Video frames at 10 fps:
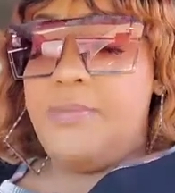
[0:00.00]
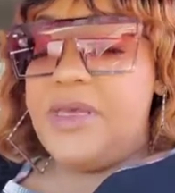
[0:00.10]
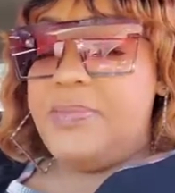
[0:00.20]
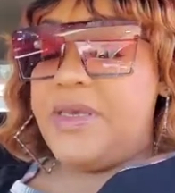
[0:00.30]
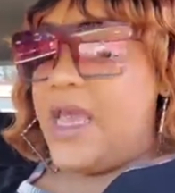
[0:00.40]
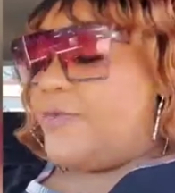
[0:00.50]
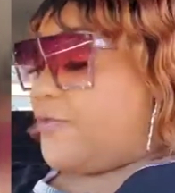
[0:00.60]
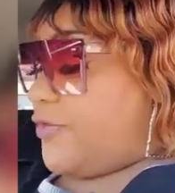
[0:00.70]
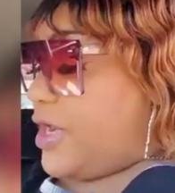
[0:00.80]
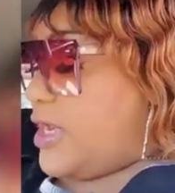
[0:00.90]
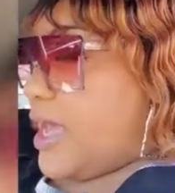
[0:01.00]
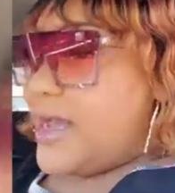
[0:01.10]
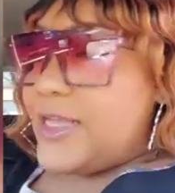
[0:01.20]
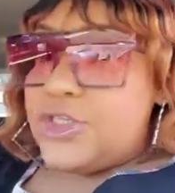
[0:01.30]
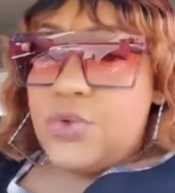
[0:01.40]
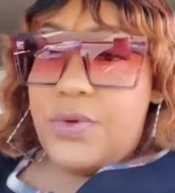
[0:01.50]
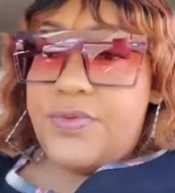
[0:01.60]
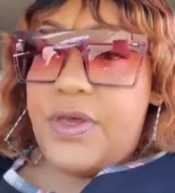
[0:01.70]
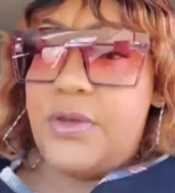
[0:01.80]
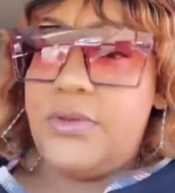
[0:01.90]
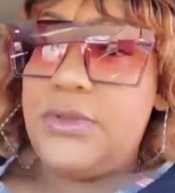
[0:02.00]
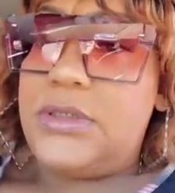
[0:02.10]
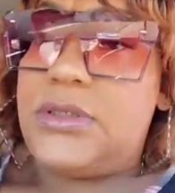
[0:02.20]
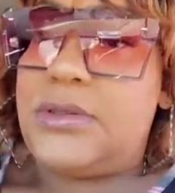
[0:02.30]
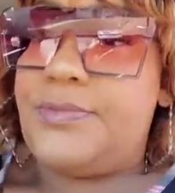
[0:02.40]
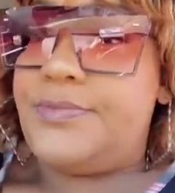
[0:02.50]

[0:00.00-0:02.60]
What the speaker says: BPA free. I got 2 of those.